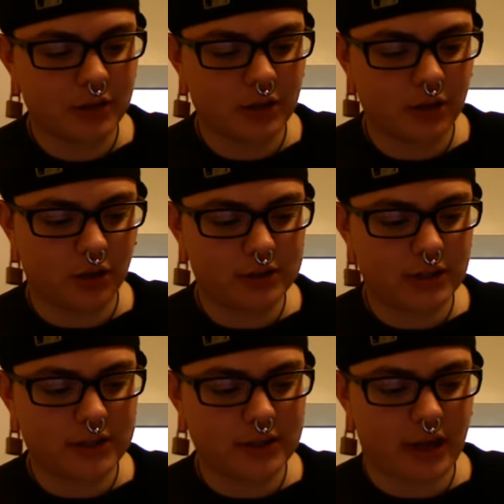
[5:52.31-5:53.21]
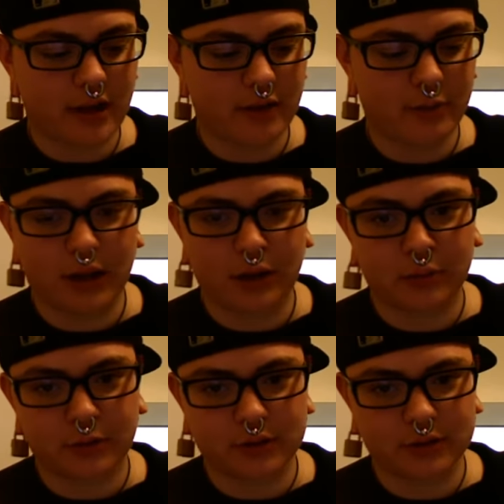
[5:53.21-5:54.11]
you know, it's nice to have, but I don't
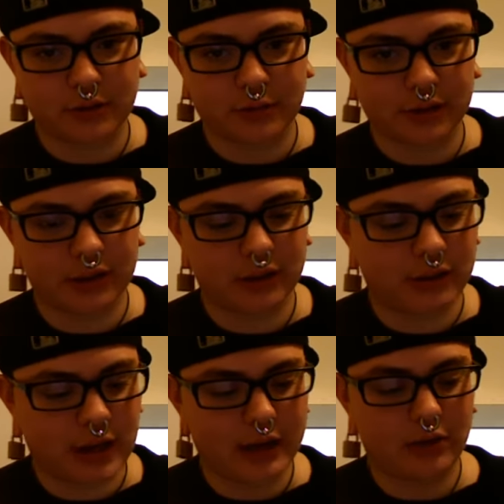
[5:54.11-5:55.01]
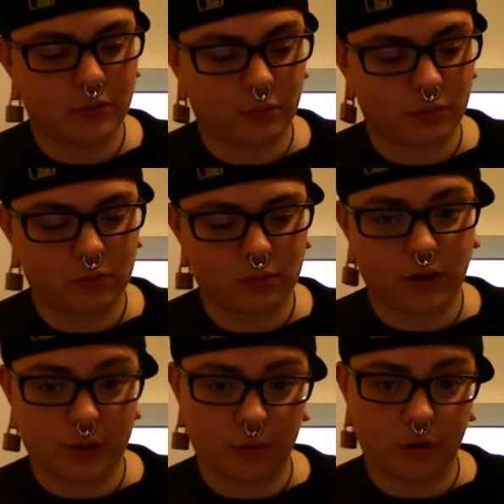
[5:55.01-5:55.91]
personally really like
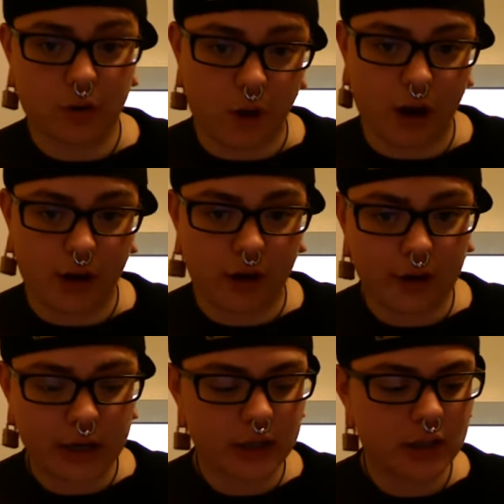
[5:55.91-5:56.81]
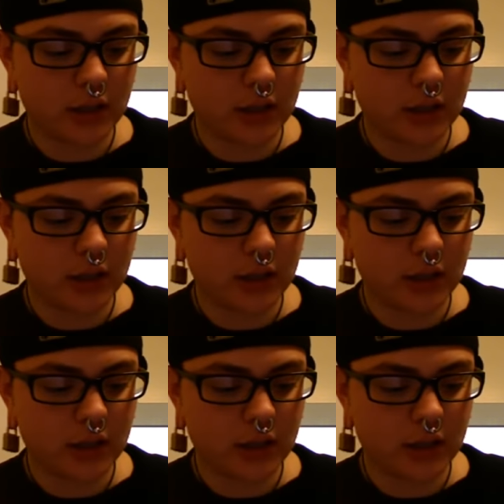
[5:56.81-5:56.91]
like require it